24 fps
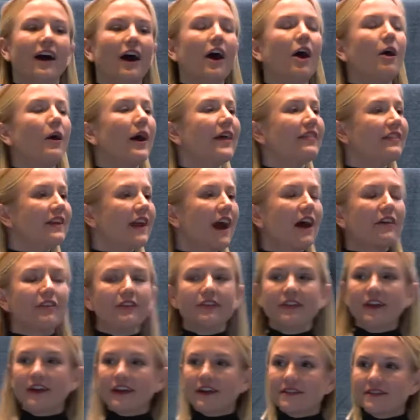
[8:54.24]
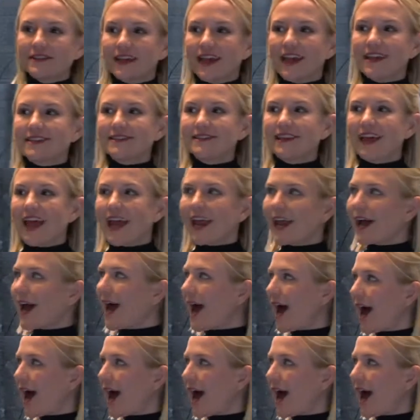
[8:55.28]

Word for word: Oh, and the other thing I'll say is like,